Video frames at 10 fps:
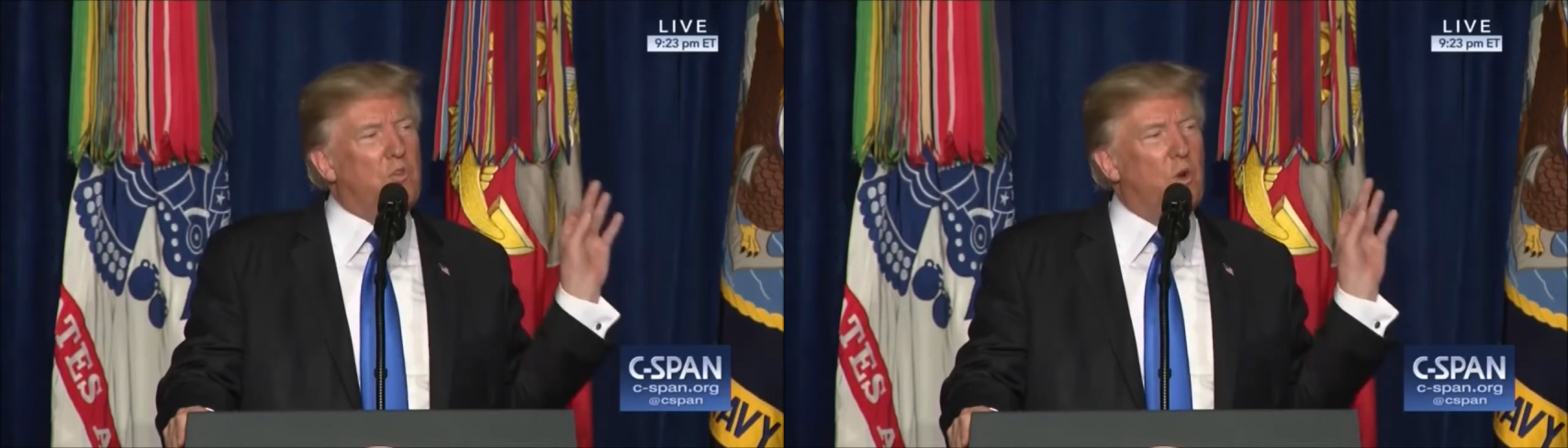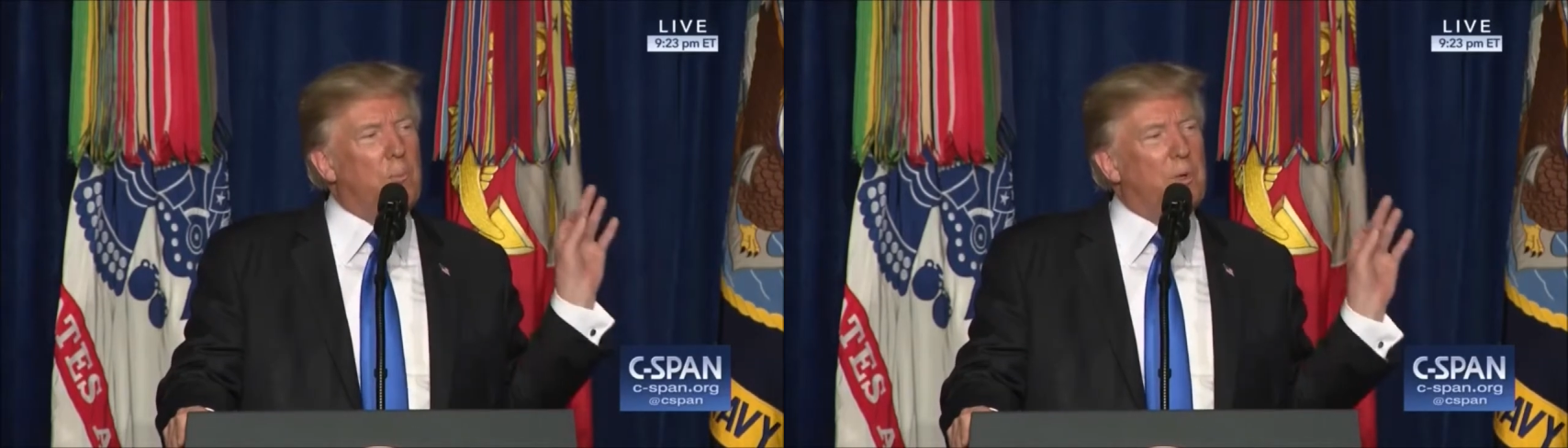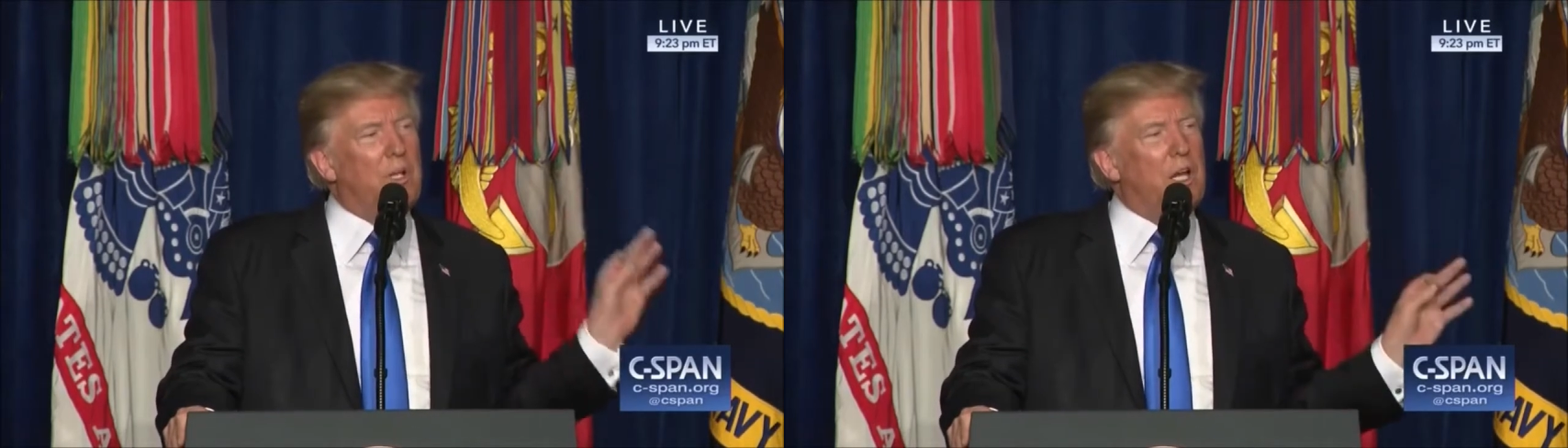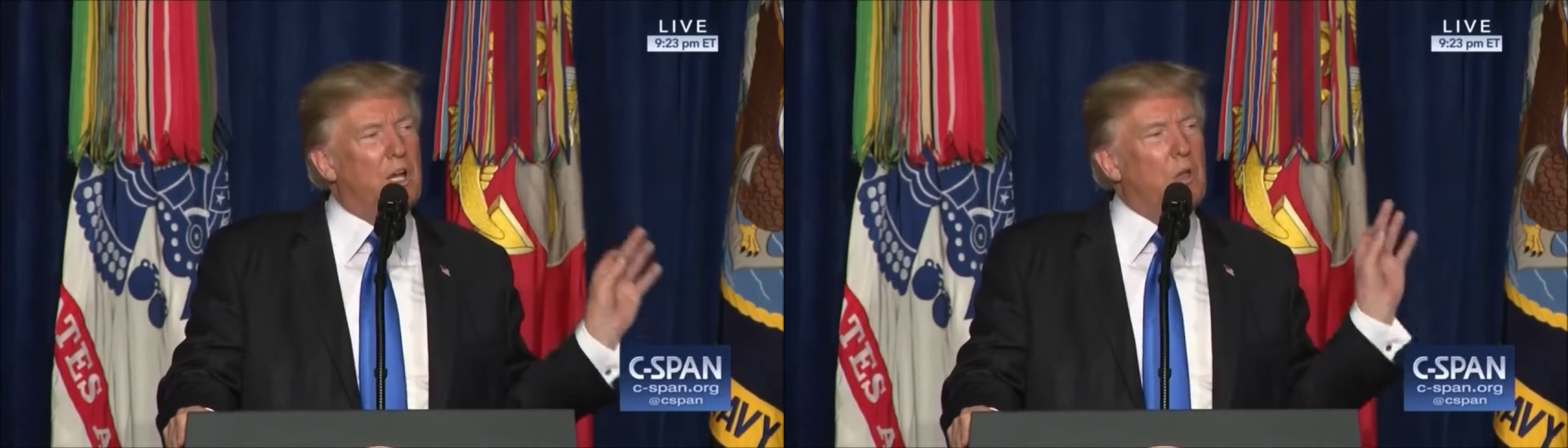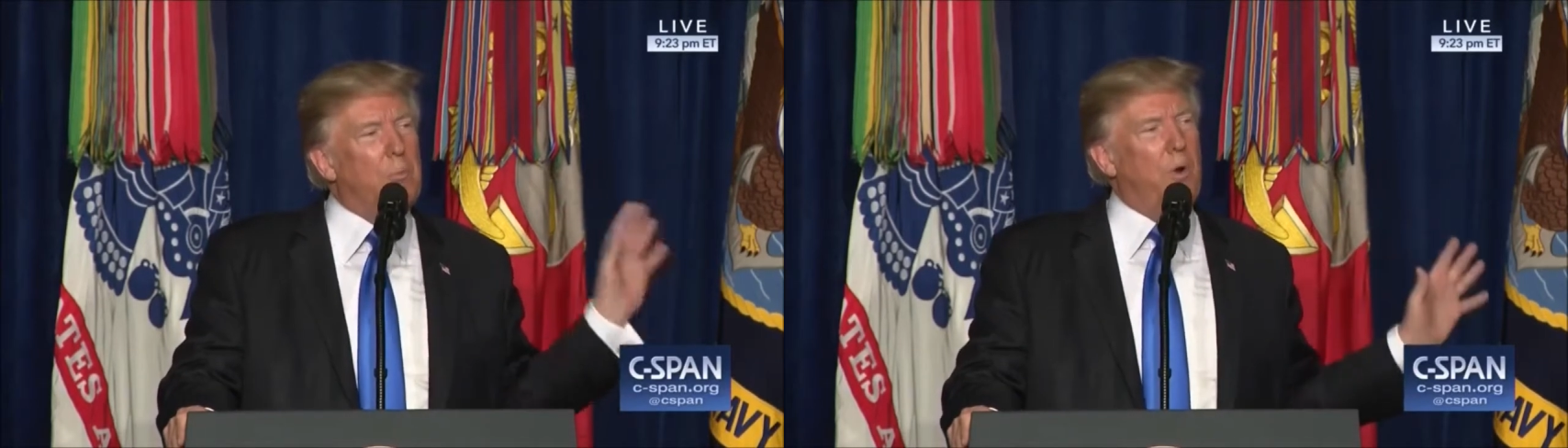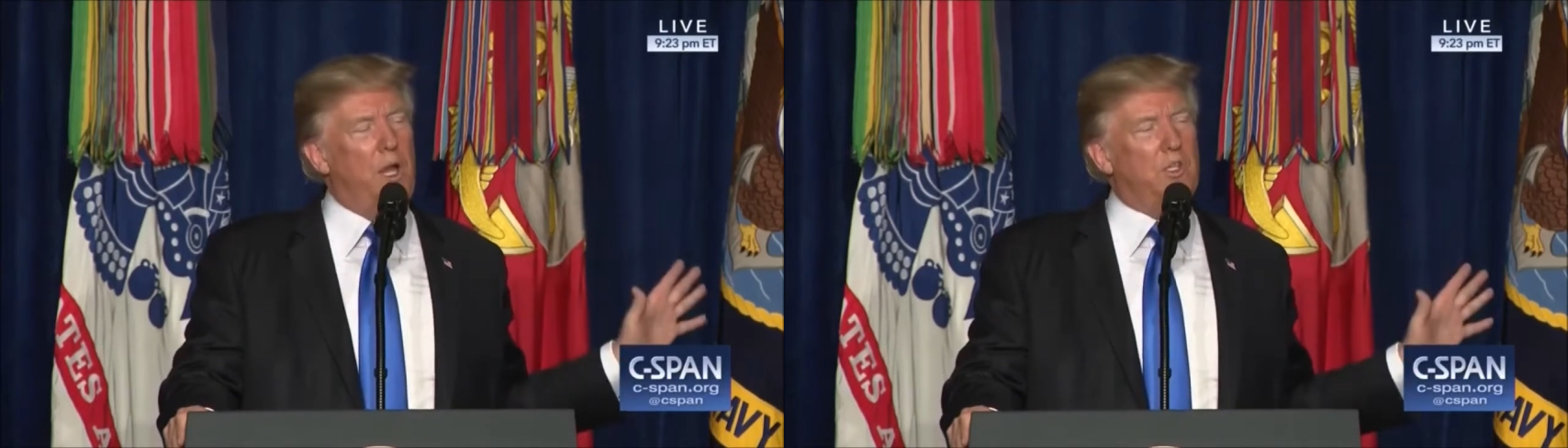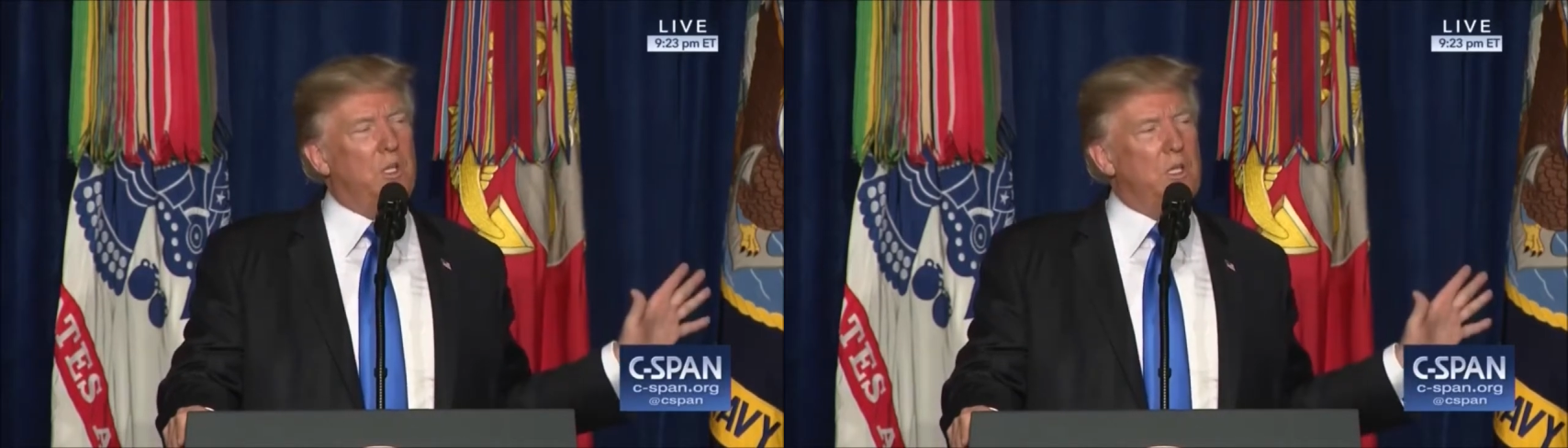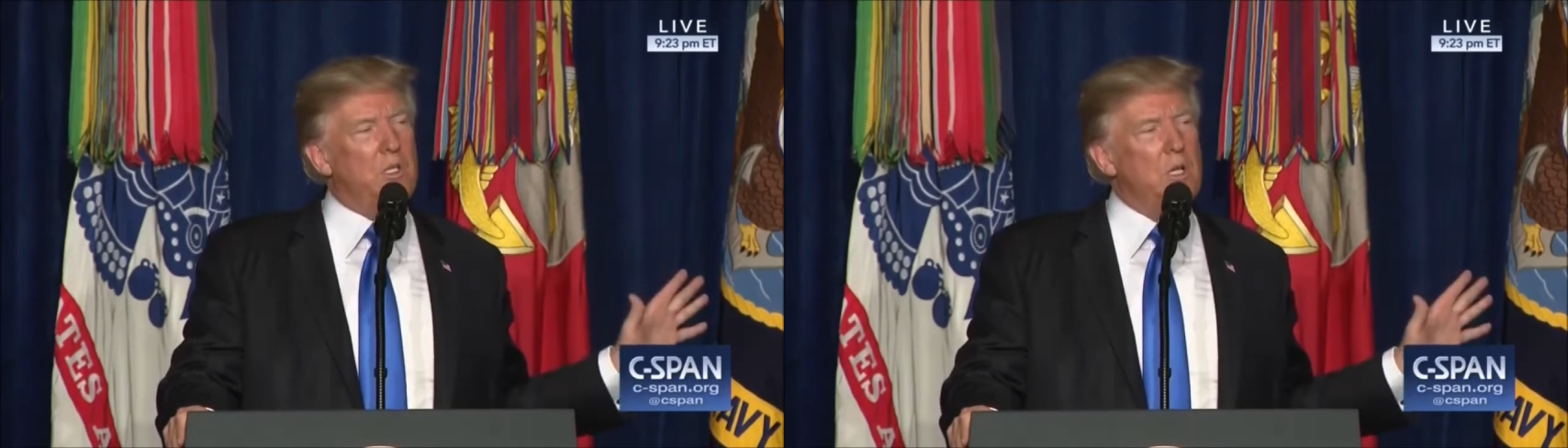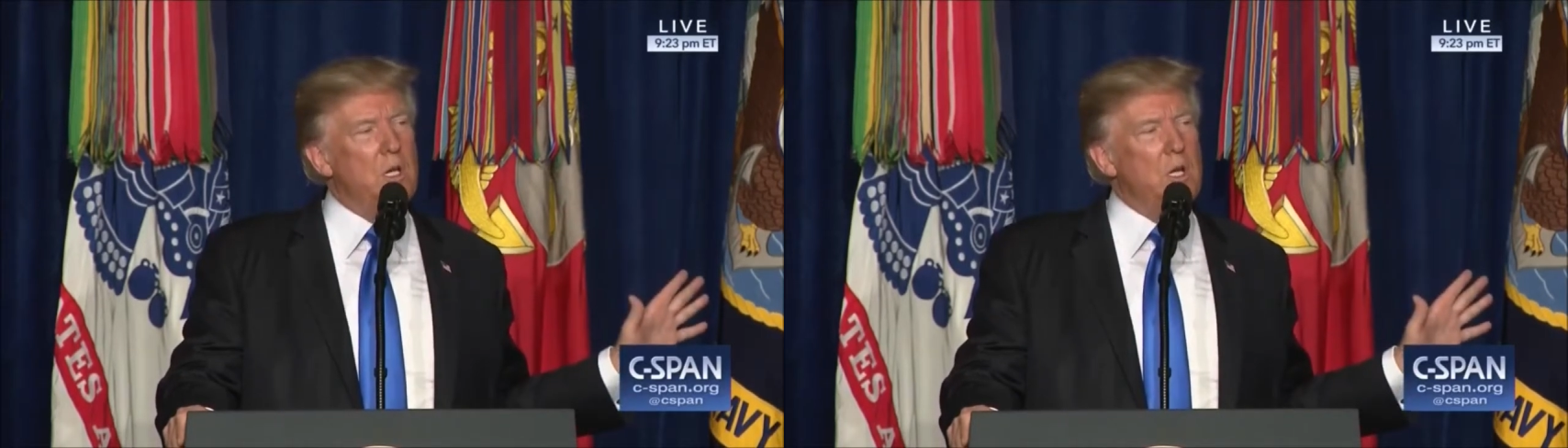for a political process